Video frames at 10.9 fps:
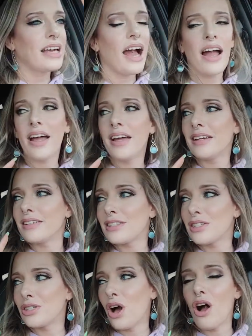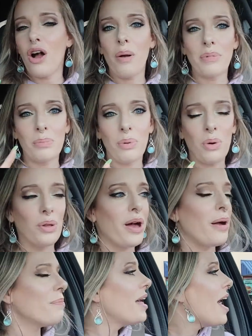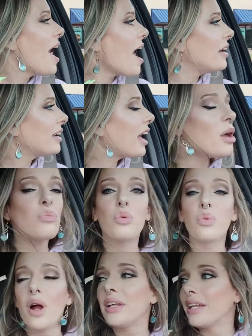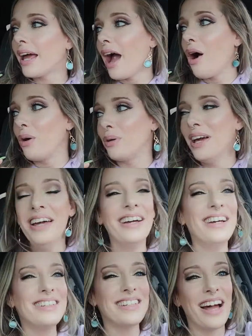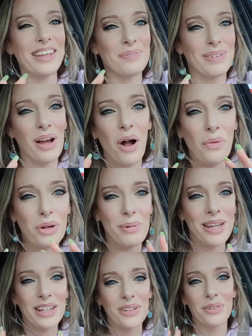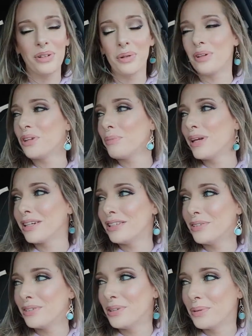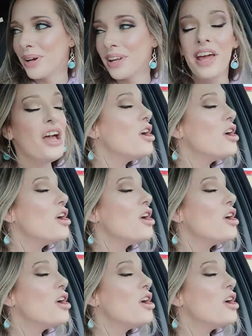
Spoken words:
guy saw me pull up and he came running out telling me, oh, they're making you a new one, they're making you a new one.